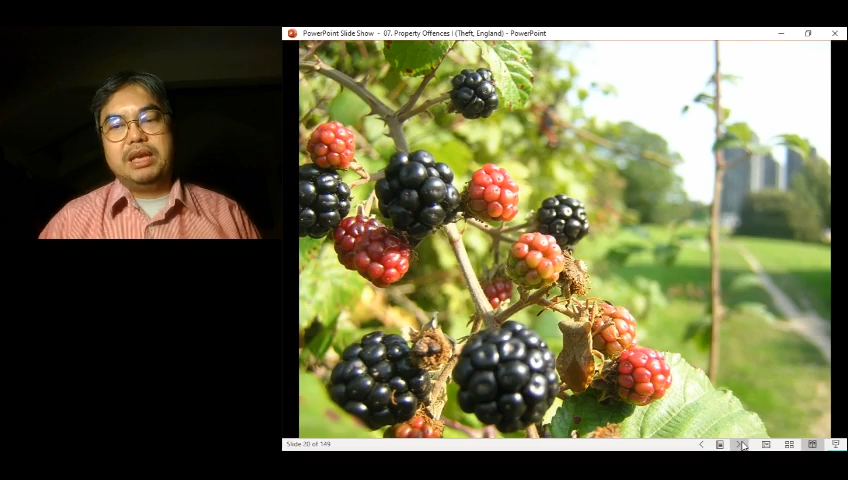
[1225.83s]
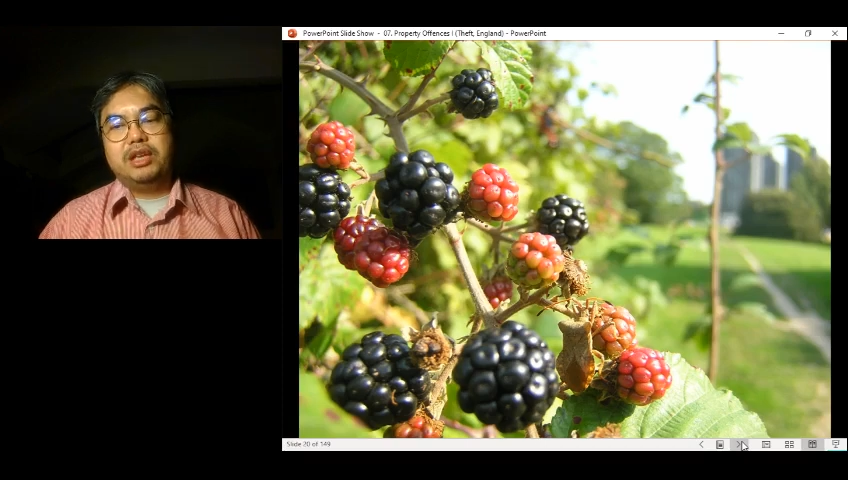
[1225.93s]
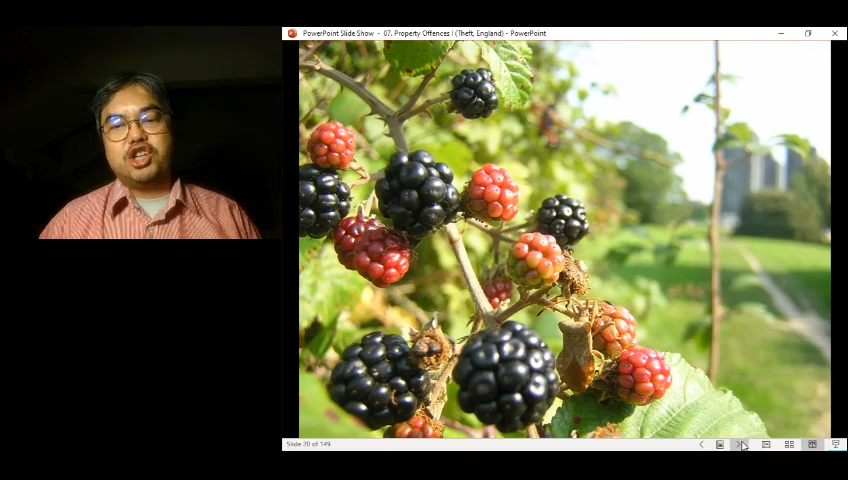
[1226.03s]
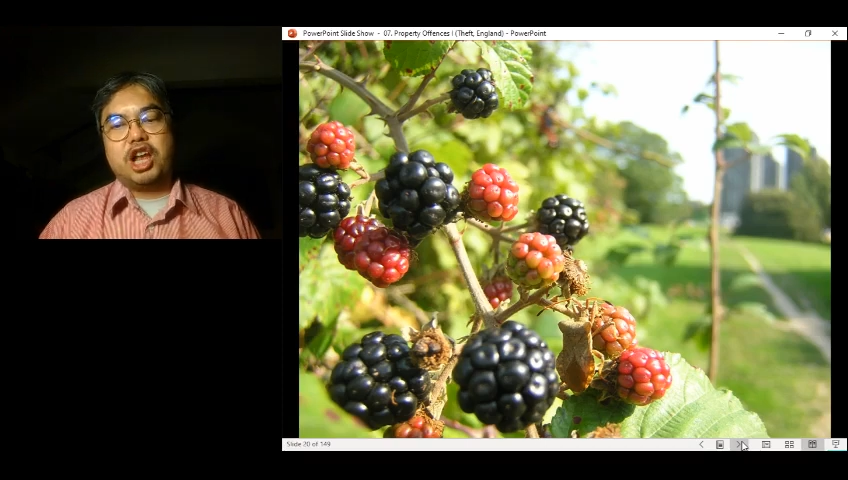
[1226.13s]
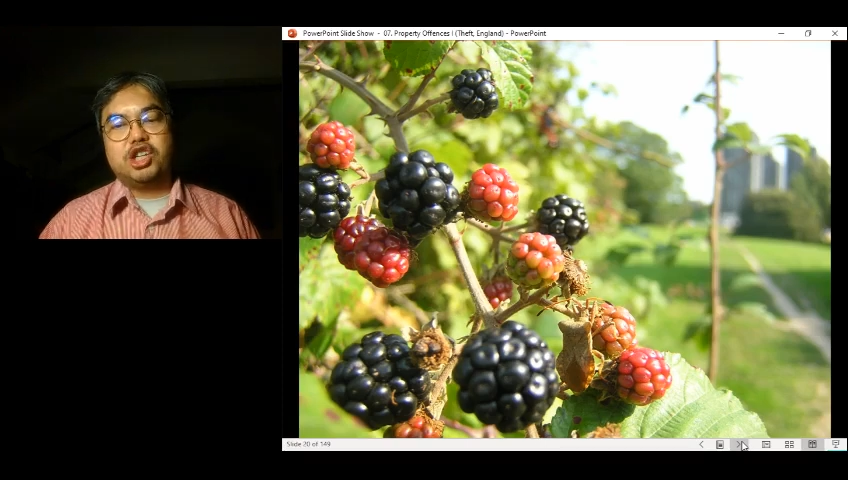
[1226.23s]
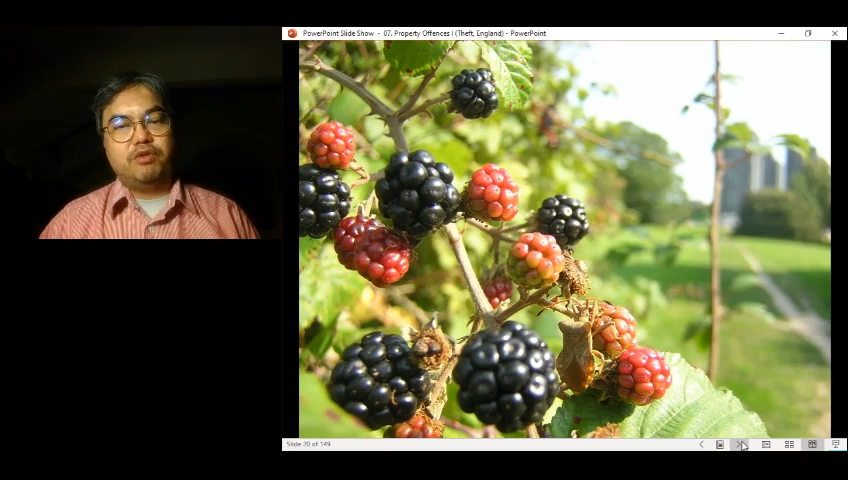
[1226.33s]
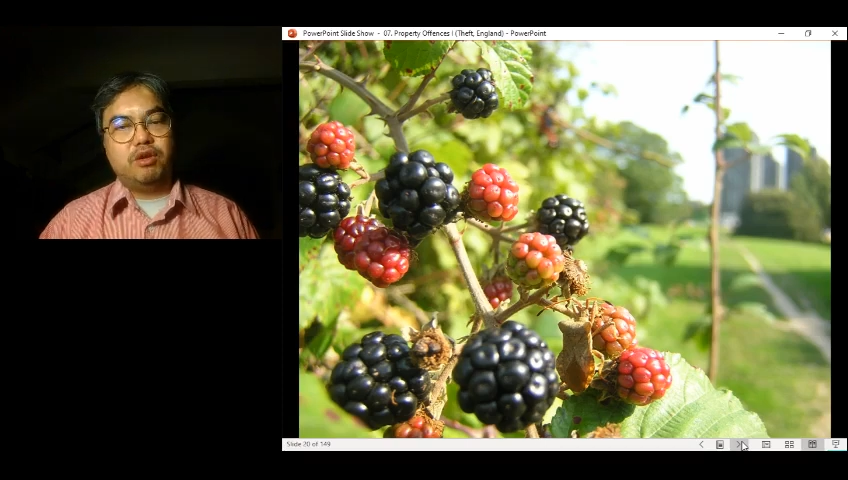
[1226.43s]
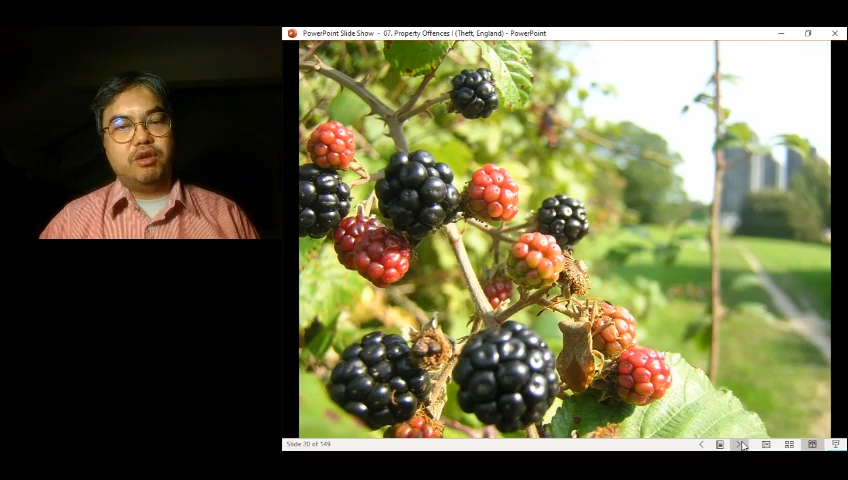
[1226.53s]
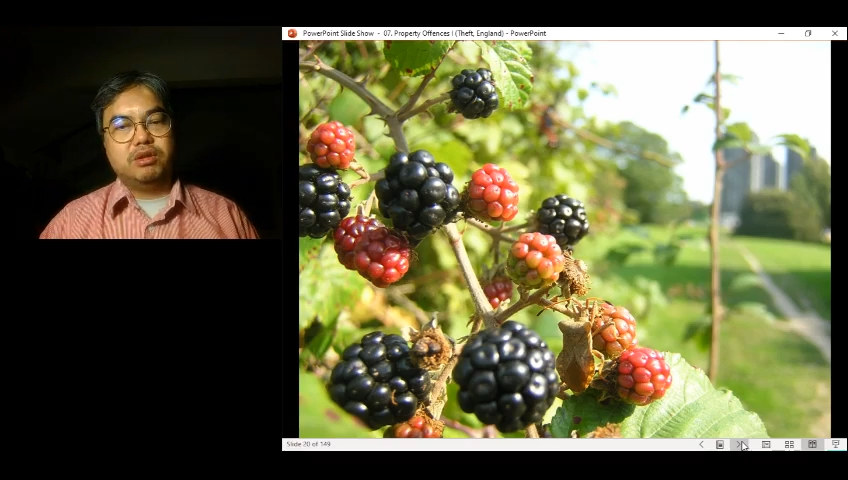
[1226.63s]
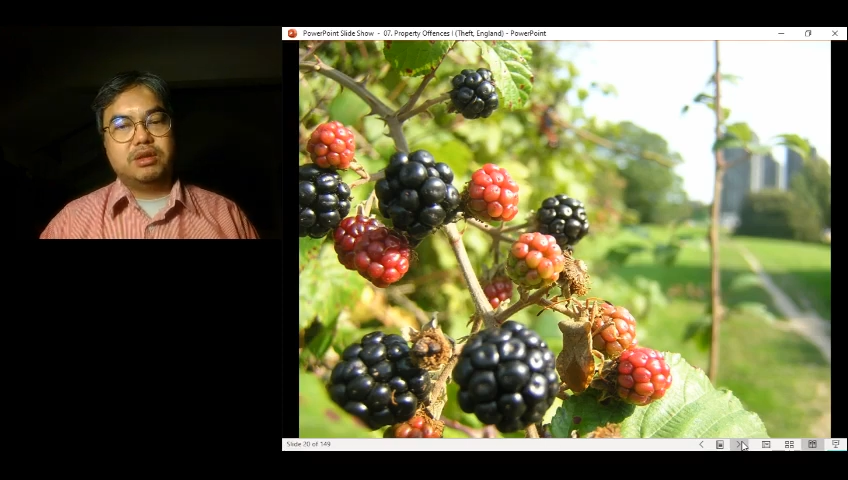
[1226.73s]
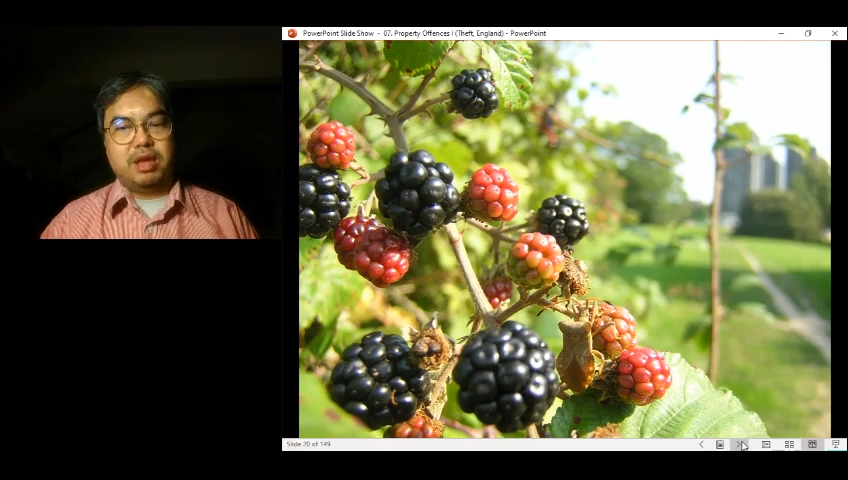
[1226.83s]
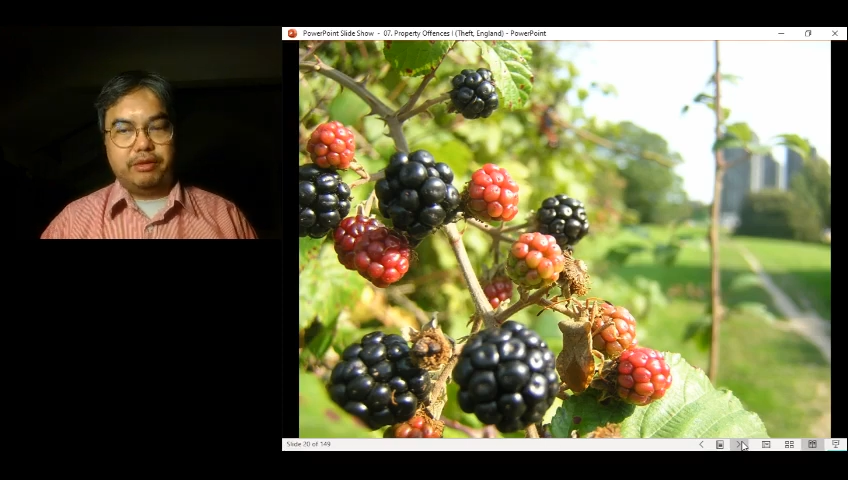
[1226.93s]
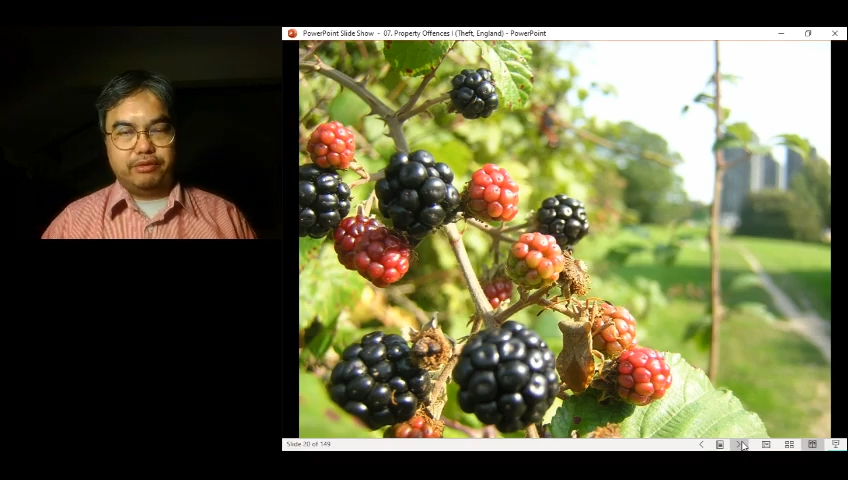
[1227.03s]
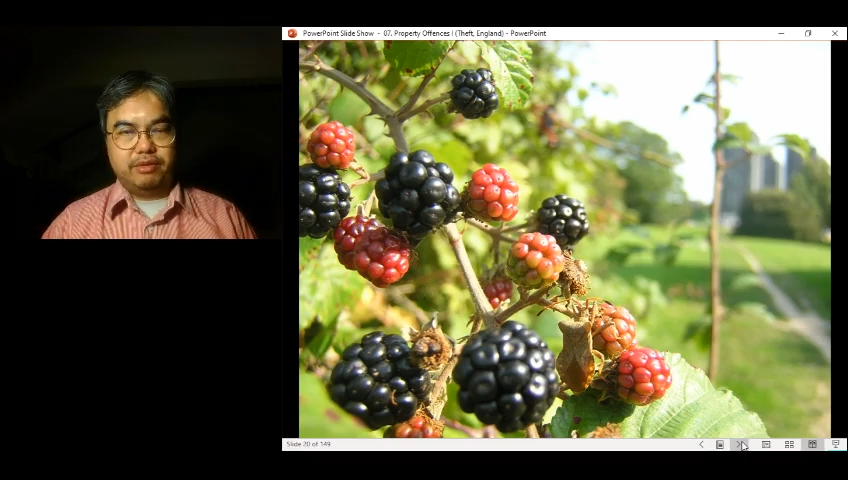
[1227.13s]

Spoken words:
charged for theft.